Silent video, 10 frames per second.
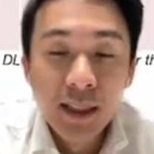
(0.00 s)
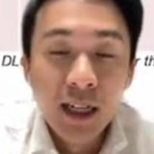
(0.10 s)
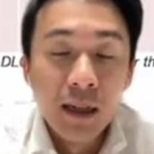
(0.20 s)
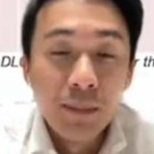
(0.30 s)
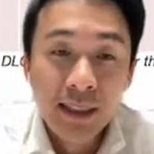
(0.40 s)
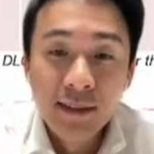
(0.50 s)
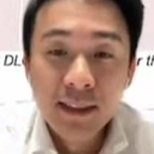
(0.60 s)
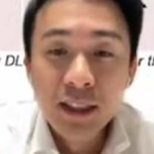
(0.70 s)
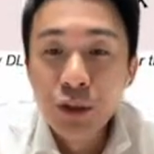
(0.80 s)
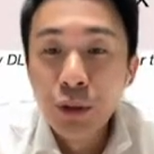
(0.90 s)
Uh, besides
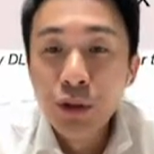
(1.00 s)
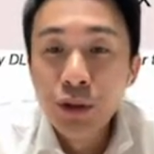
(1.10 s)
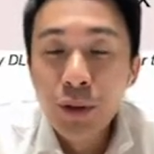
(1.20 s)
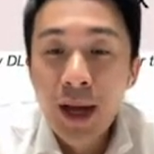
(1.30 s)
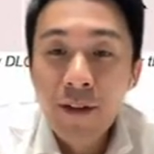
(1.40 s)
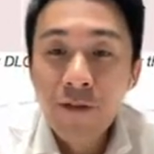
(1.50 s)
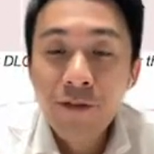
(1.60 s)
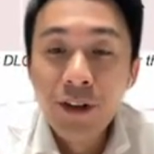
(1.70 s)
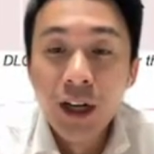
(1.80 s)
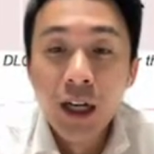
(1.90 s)
this, you also have
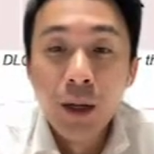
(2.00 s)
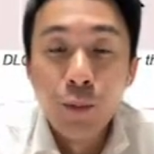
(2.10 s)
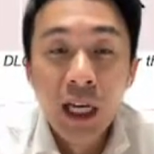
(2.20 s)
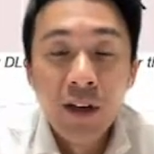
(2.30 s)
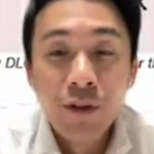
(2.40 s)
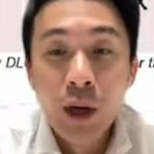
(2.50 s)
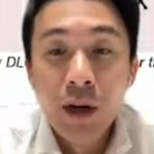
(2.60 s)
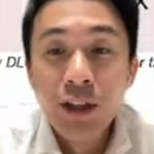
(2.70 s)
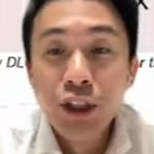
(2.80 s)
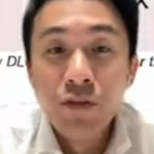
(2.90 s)
uh, we have a
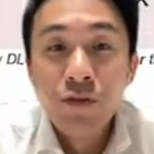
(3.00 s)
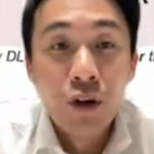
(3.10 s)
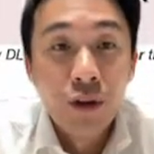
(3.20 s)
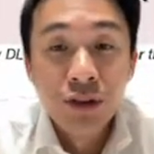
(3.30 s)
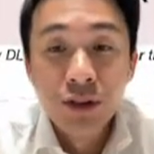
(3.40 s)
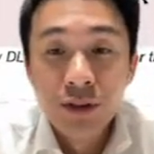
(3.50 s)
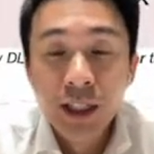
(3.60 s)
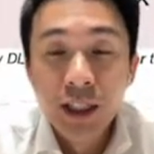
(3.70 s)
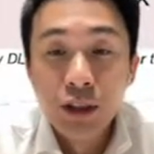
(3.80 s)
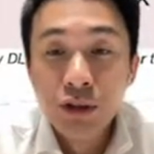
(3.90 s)
wide range of Hong Kong stocks
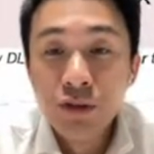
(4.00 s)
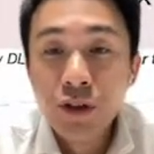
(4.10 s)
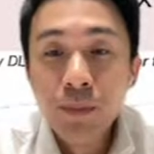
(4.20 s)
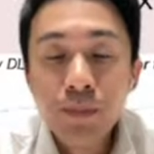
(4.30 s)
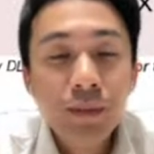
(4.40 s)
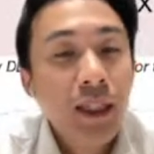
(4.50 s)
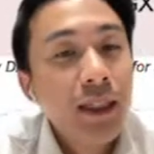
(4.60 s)
that you can choose from.